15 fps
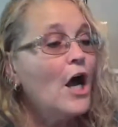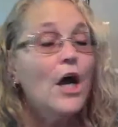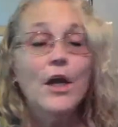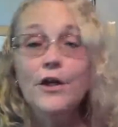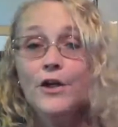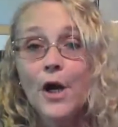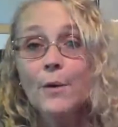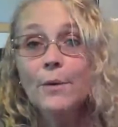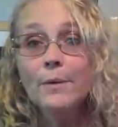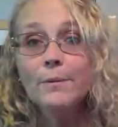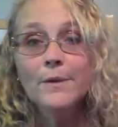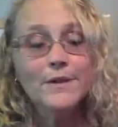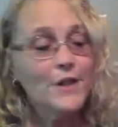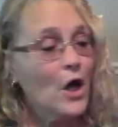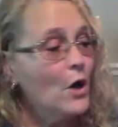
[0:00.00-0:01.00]
No one
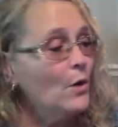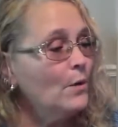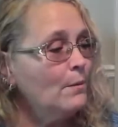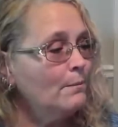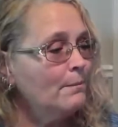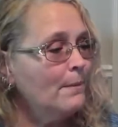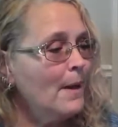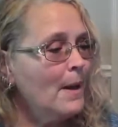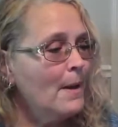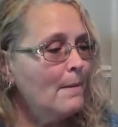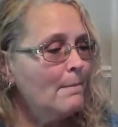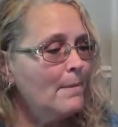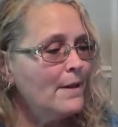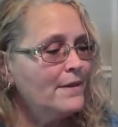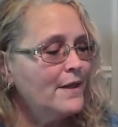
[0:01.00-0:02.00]
was home,
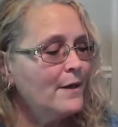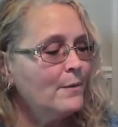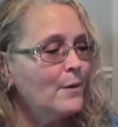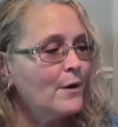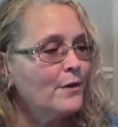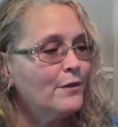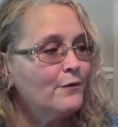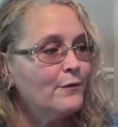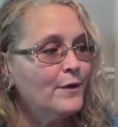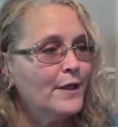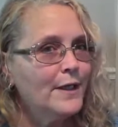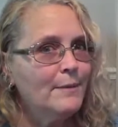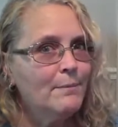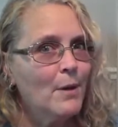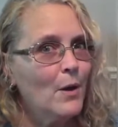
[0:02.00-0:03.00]
but there were
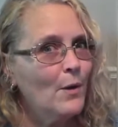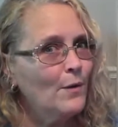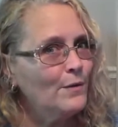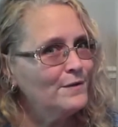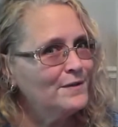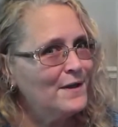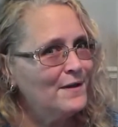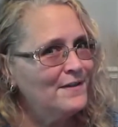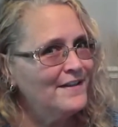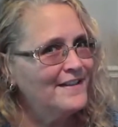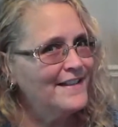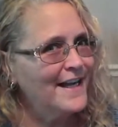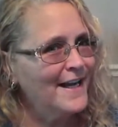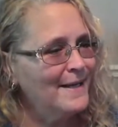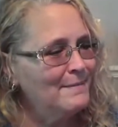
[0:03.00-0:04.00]
three bowls on the
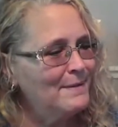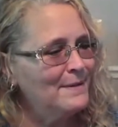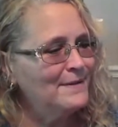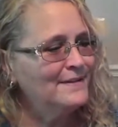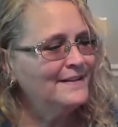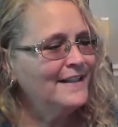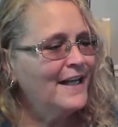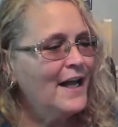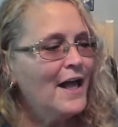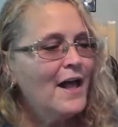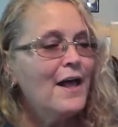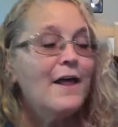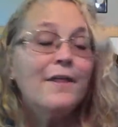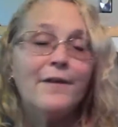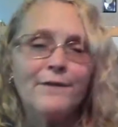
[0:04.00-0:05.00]
table.
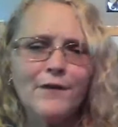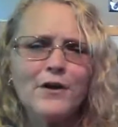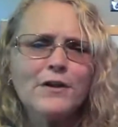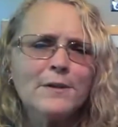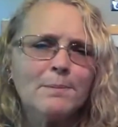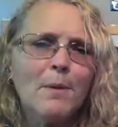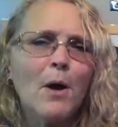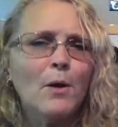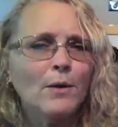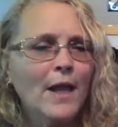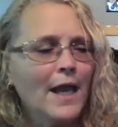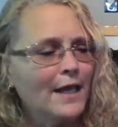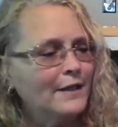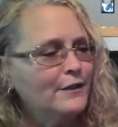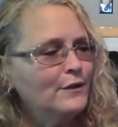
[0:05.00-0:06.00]
The first bowl
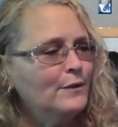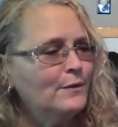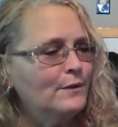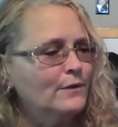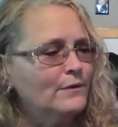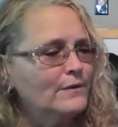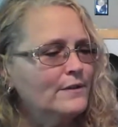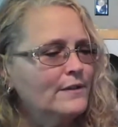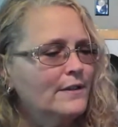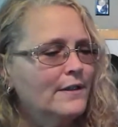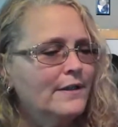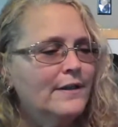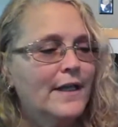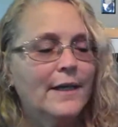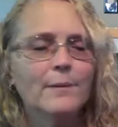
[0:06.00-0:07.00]
had noodles.
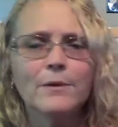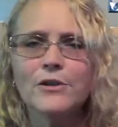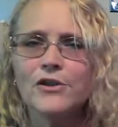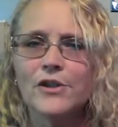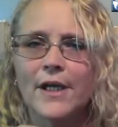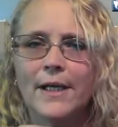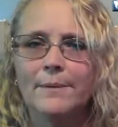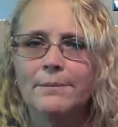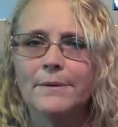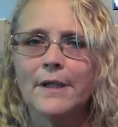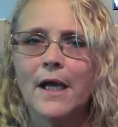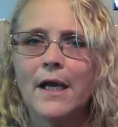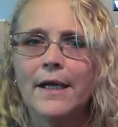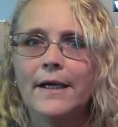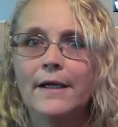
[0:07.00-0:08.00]
They were shaped
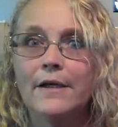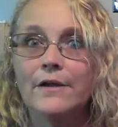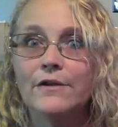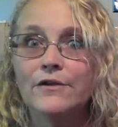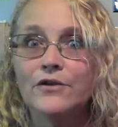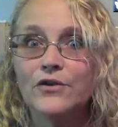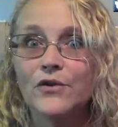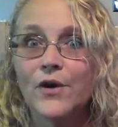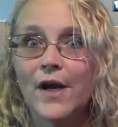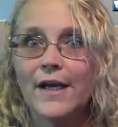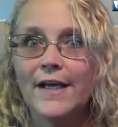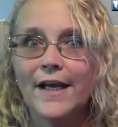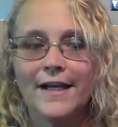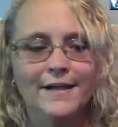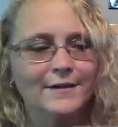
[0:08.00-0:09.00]
like
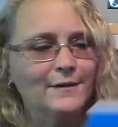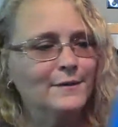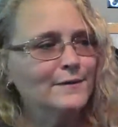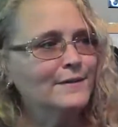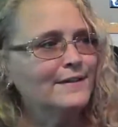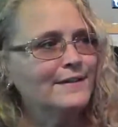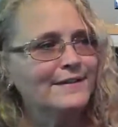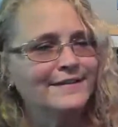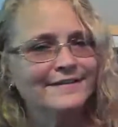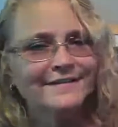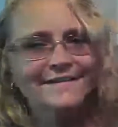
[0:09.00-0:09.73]
triangles.